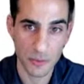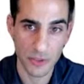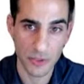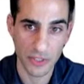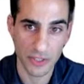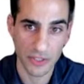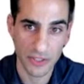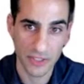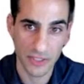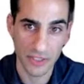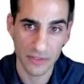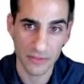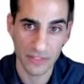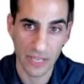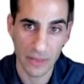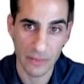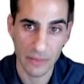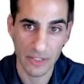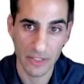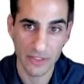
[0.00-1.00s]
production of
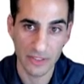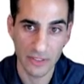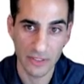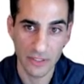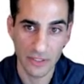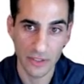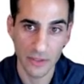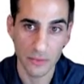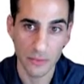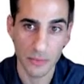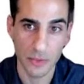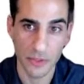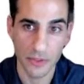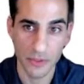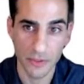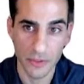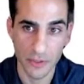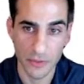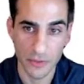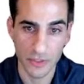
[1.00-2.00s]
Lyman continuum
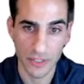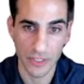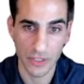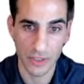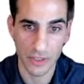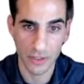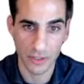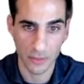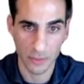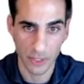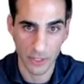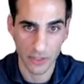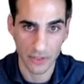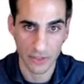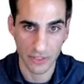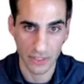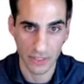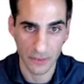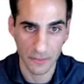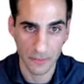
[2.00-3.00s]
per UV
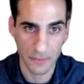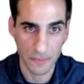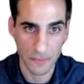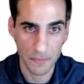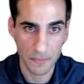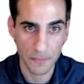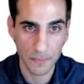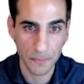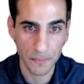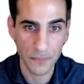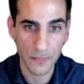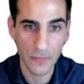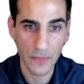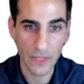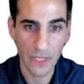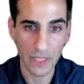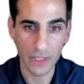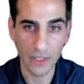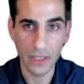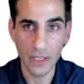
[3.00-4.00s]
luminosity.
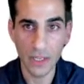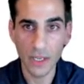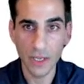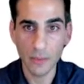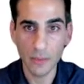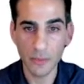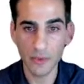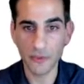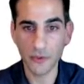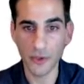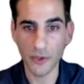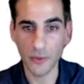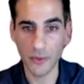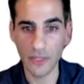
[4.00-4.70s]
And before